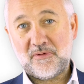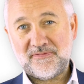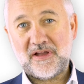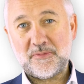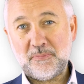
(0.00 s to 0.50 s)
we
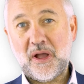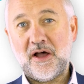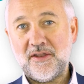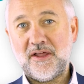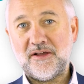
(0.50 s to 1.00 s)
found a
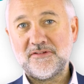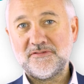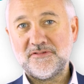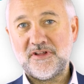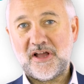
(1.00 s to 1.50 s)
partner
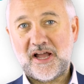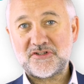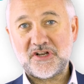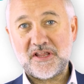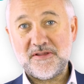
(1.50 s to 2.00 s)
that
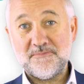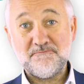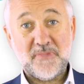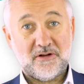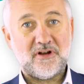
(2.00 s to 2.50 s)
actually
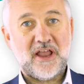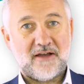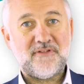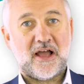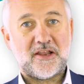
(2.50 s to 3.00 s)
mirrored
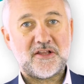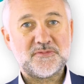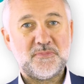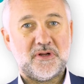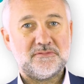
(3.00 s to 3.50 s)
our
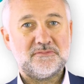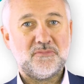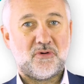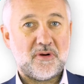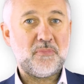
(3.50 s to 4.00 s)
values, but
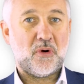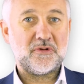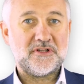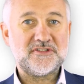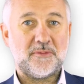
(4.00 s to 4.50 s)
more
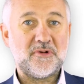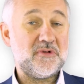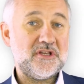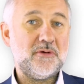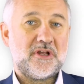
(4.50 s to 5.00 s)
importantly, somebody
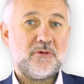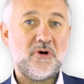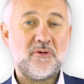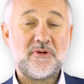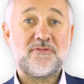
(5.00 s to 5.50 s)
we knew we could
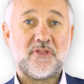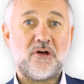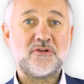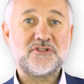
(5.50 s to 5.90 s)
work with for the long